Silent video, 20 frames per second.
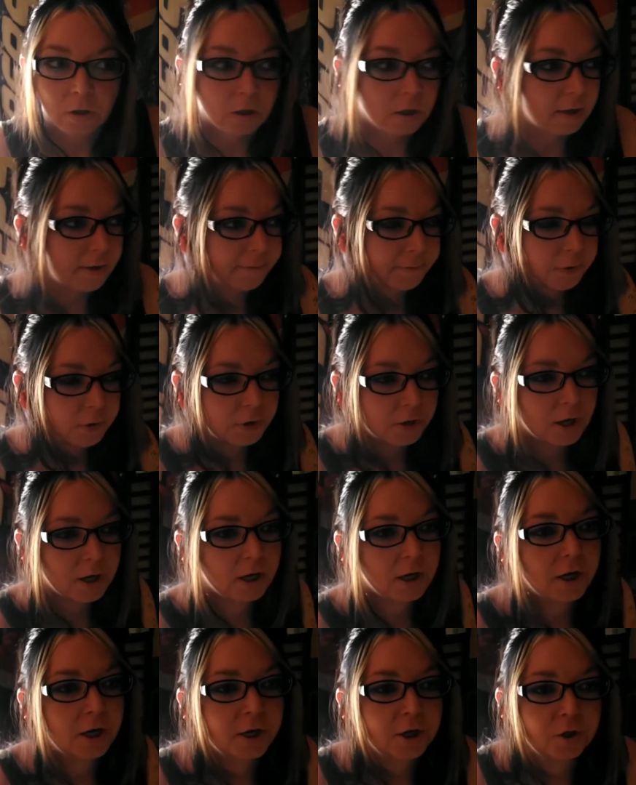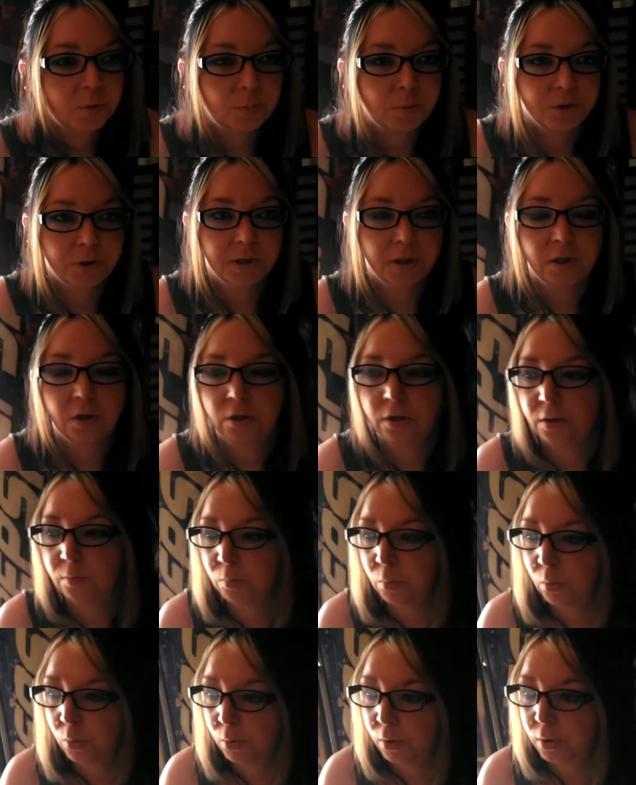If you're not 100%
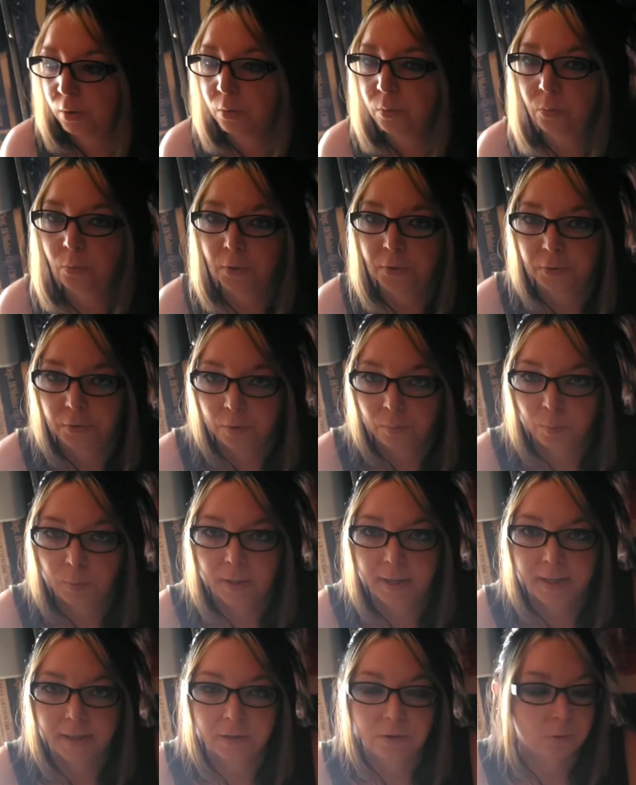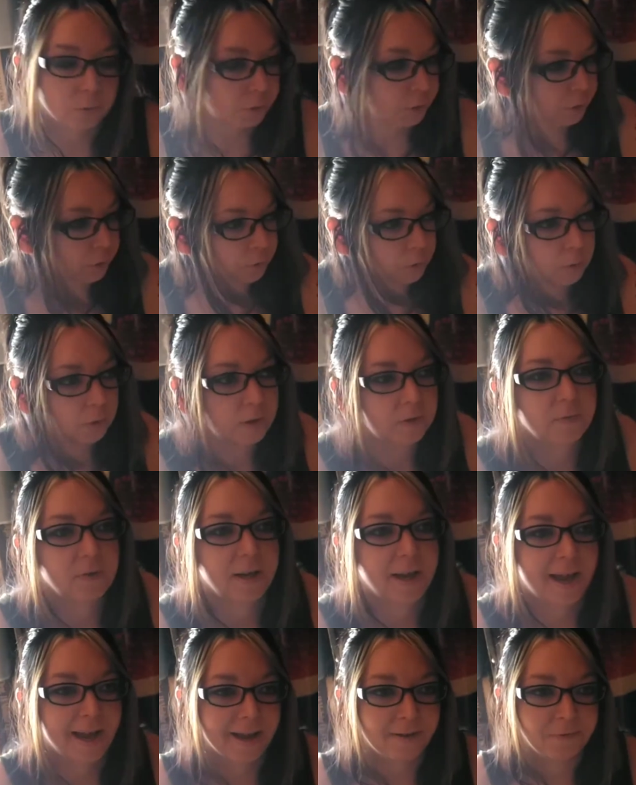on board with your plans, or you don't
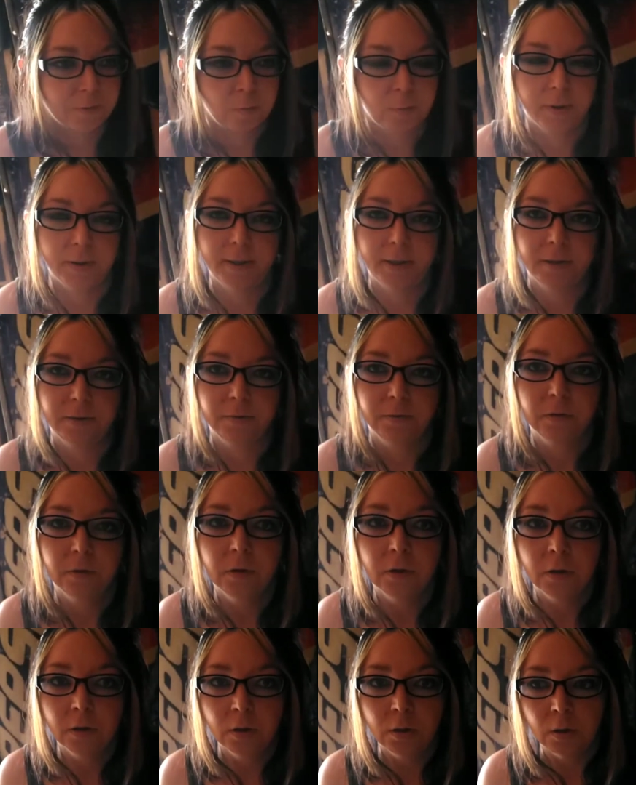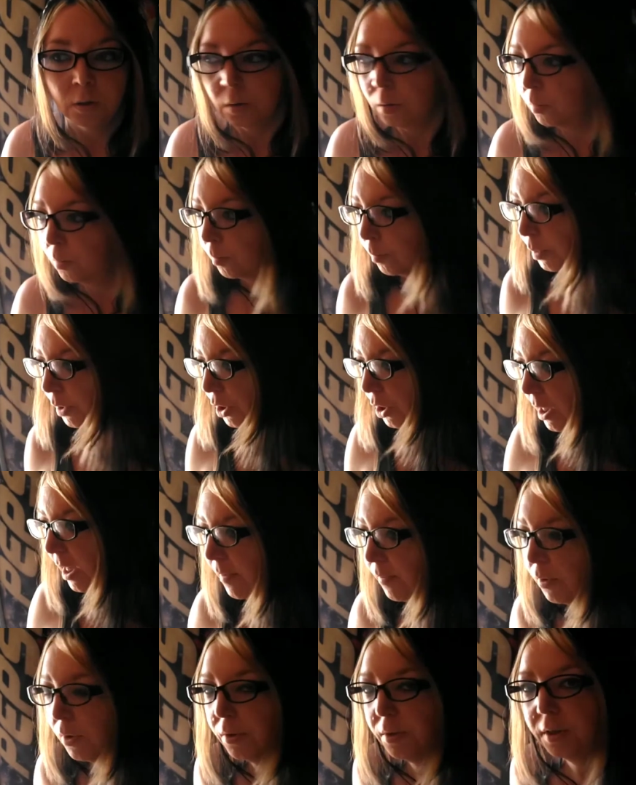even have a plan, but you
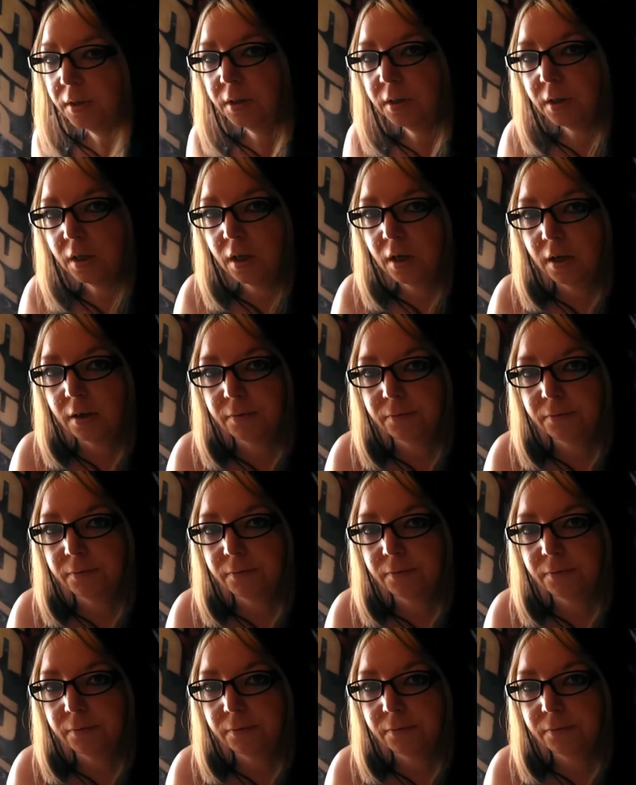have all this stuff,